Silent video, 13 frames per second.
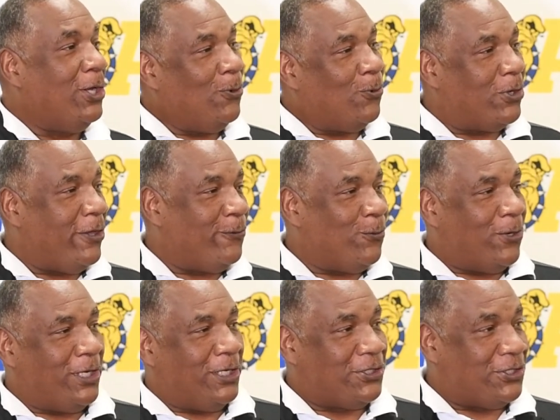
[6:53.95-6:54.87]
what
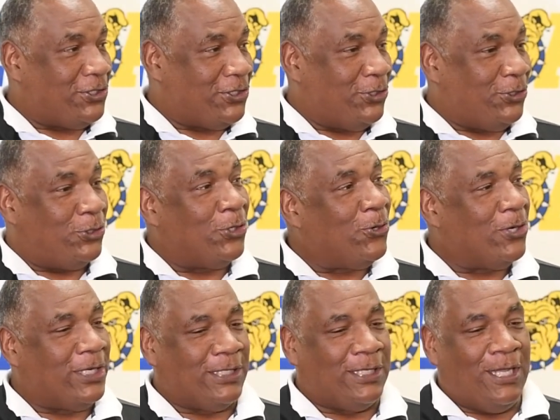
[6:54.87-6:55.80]
everyone else is
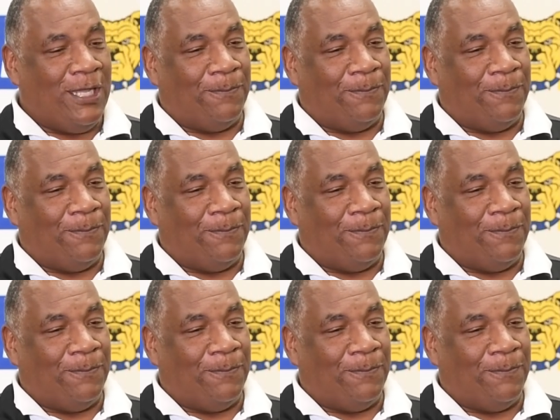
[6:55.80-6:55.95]
enjoying,